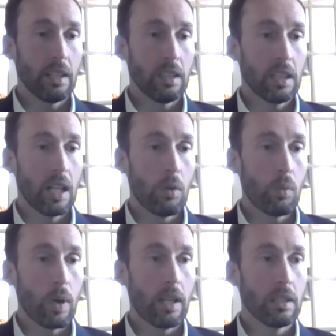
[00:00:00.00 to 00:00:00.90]

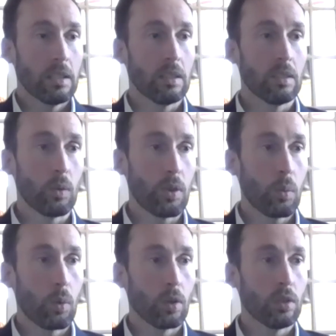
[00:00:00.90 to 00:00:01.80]
when the
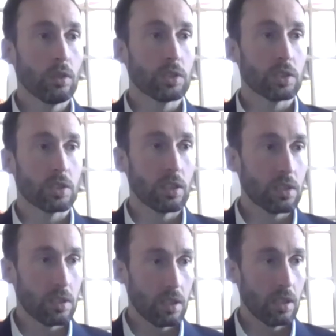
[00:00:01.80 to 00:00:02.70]
world
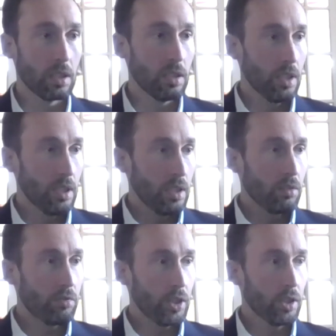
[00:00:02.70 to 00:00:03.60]
starts to
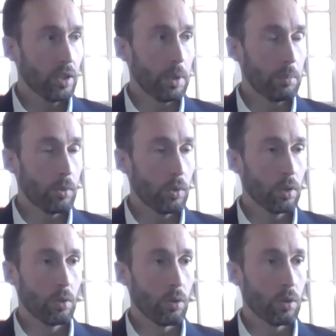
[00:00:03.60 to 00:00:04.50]
feel a bit more
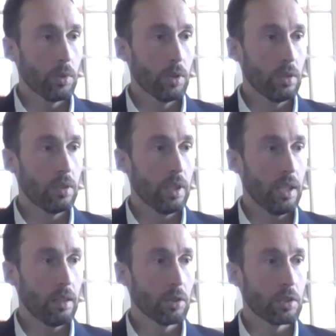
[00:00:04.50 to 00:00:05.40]
normal
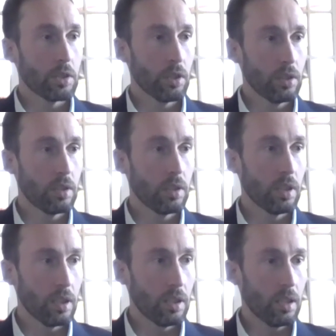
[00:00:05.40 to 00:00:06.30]
and return
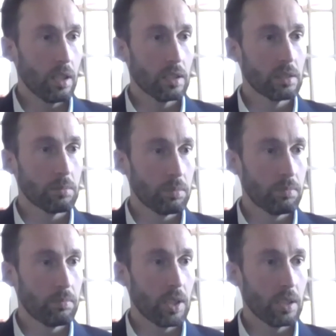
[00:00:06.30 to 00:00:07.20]
to a
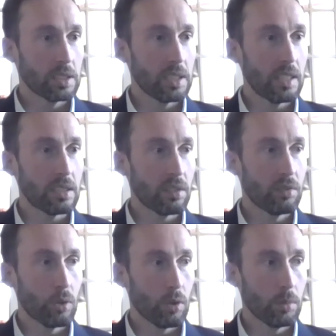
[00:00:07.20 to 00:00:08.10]
sense of
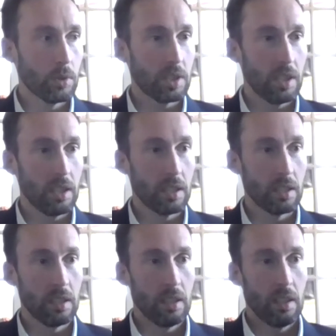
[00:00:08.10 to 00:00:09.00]
normalcy
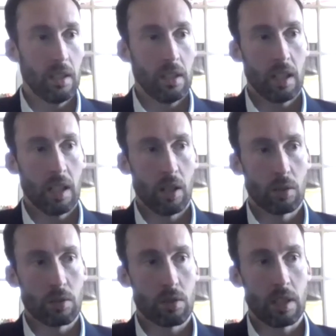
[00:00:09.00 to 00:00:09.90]
and,
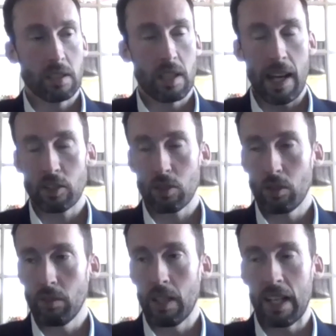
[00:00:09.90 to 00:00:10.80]

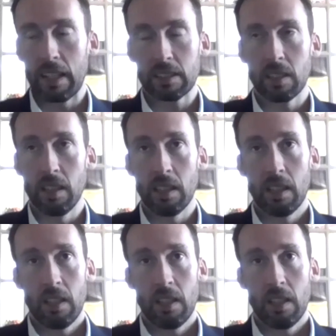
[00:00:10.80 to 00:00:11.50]
transactional velocity,